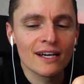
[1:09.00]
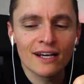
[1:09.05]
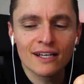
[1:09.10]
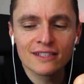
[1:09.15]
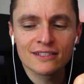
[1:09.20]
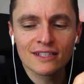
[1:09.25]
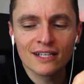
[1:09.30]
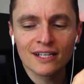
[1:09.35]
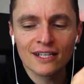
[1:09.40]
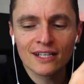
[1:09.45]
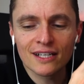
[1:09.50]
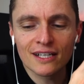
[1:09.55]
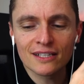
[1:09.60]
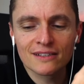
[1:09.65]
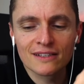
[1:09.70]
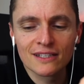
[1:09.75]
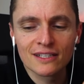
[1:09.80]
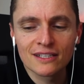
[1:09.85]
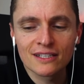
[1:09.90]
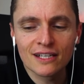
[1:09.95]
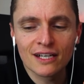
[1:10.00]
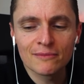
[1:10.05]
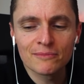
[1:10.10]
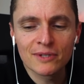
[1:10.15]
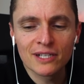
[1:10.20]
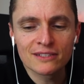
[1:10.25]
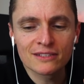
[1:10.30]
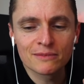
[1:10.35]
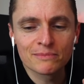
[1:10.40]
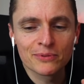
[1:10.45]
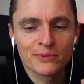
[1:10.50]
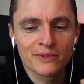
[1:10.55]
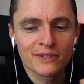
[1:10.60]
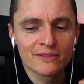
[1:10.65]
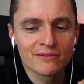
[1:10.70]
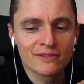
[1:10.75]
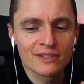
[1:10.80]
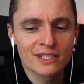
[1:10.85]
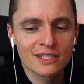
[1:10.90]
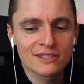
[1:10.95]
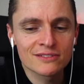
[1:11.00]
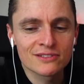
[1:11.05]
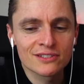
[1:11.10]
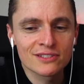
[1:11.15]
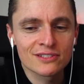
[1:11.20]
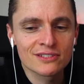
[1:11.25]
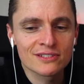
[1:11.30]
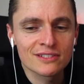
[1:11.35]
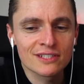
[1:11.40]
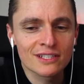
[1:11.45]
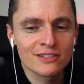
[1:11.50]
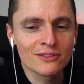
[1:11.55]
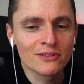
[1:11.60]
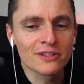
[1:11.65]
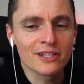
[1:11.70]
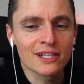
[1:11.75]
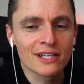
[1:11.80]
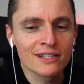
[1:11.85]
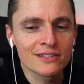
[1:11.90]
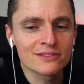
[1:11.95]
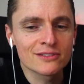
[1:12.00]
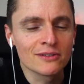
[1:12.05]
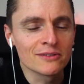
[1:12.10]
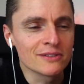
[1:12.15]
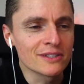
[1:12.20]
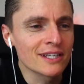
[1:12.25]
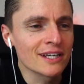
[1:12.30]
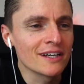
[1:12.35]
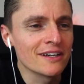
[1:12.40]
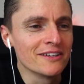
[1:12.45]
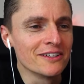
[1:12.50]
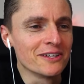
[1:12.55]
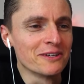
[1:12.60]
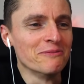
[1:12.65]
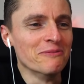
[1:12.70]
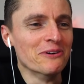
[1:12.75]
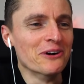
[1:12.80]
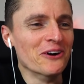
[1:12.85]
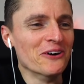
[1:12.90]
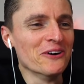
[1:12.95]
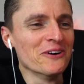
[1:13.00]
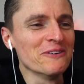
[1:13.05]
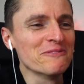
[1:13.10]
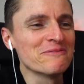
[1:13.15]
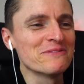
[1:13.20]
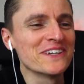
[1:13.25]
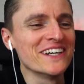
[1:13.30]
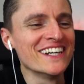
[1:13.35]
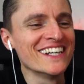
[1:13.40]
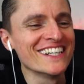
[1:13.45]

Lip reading: I think I'm at the point where I just, not that I don't care anymore, but